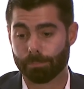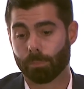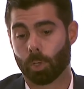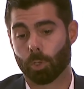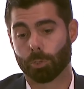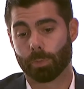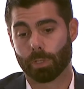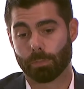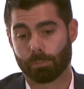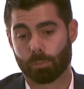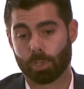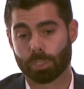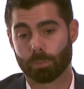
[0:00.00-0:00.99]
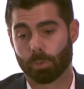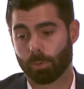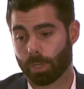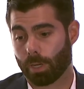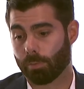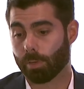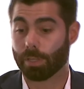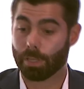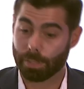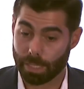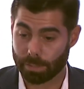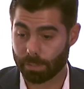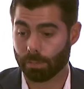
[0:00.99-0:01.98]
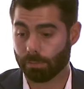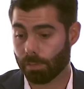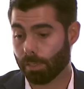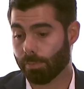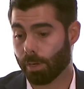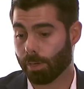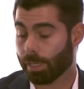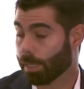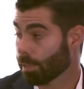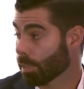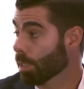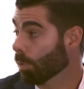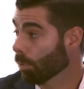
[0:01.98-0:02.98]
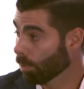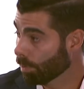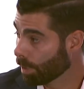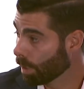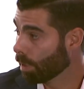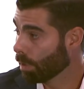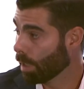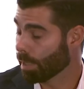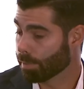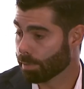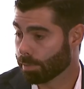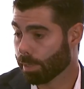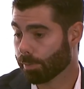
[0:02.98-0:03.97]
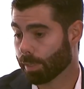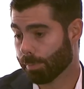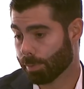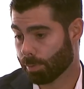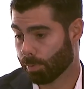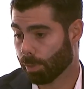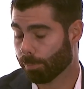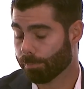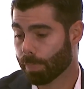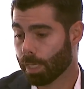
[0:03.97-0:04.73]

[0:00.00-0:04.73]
ultimate principal recovery, then that's a very nice yield as this stuff comes through.